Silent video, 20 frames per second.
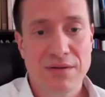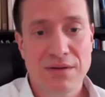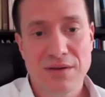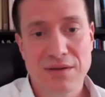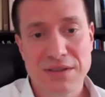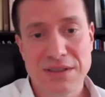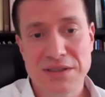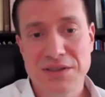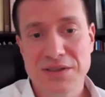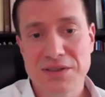
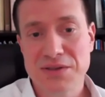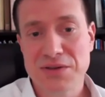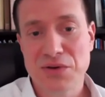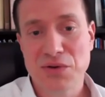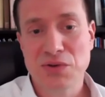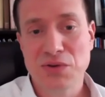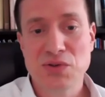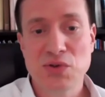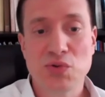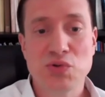this,
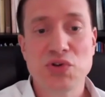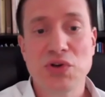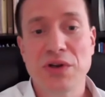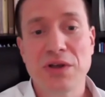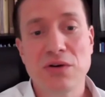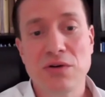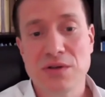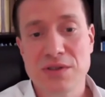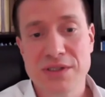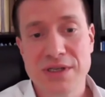social
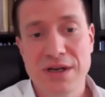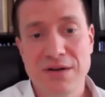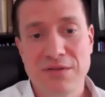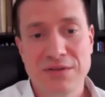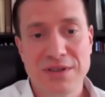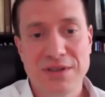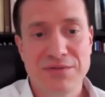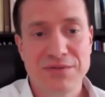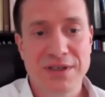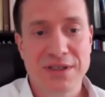
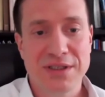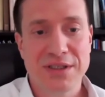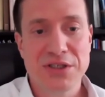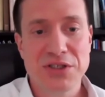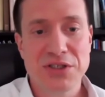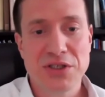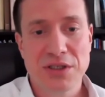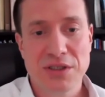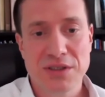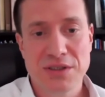conservative
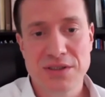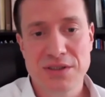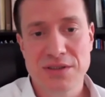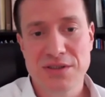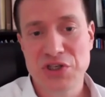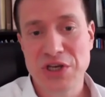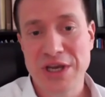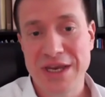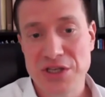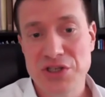traditions,
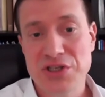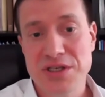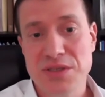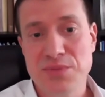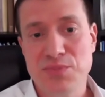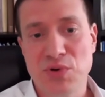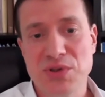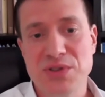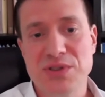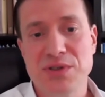change is
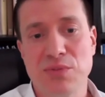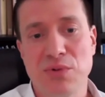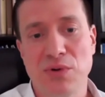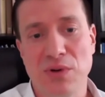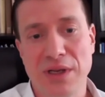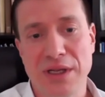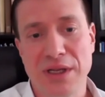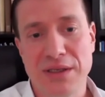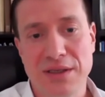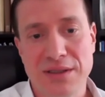possible,
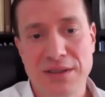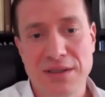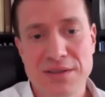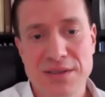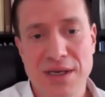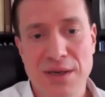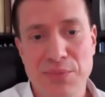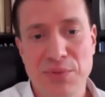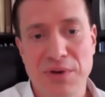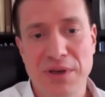and it is
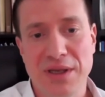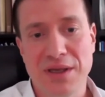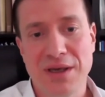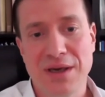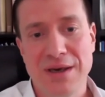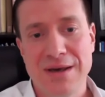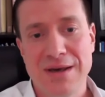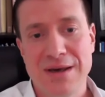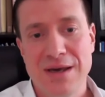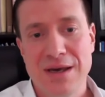happening.
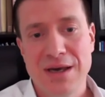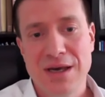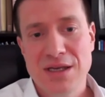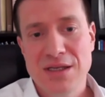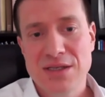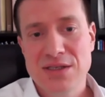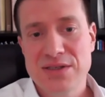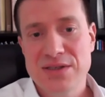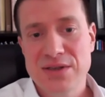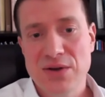
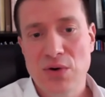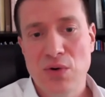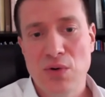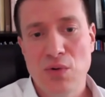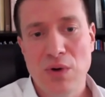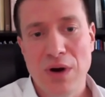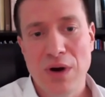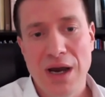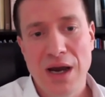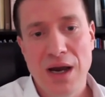
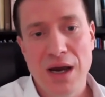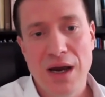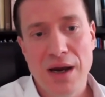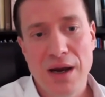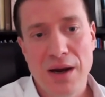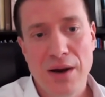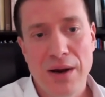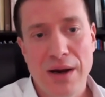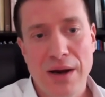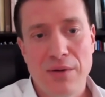So,
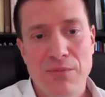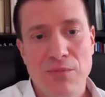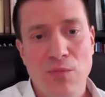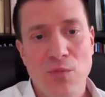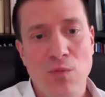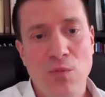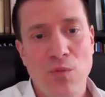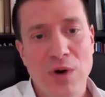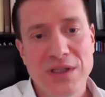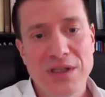
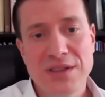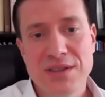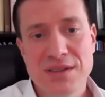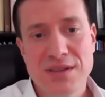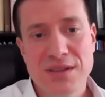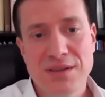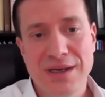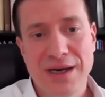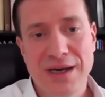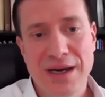what is
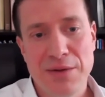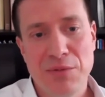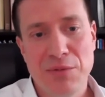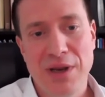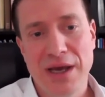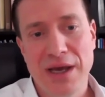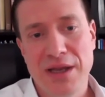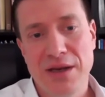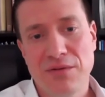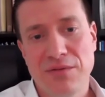the
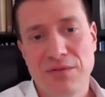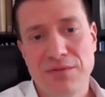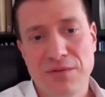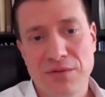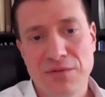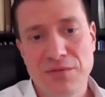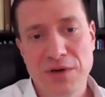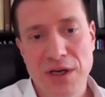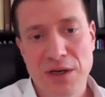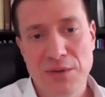timeline
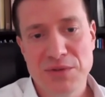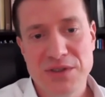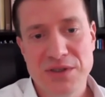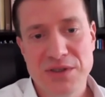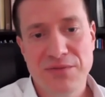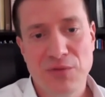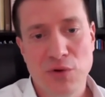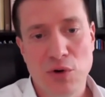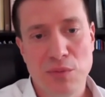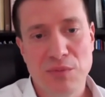of cannabis
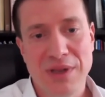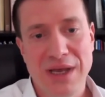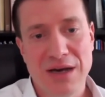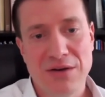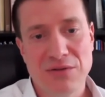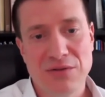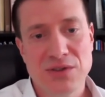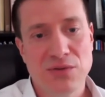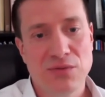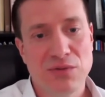reform now?
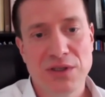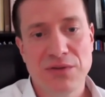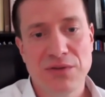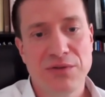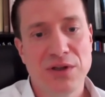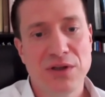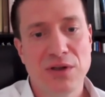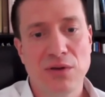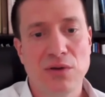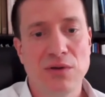So, what
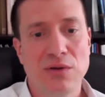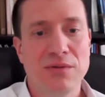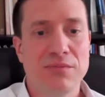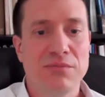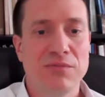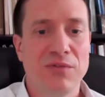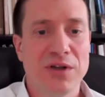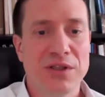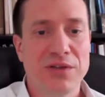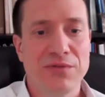
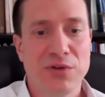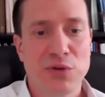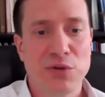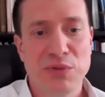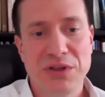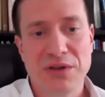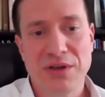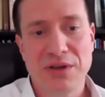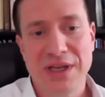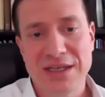will be
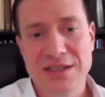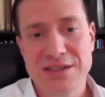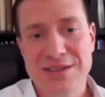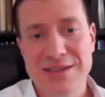the next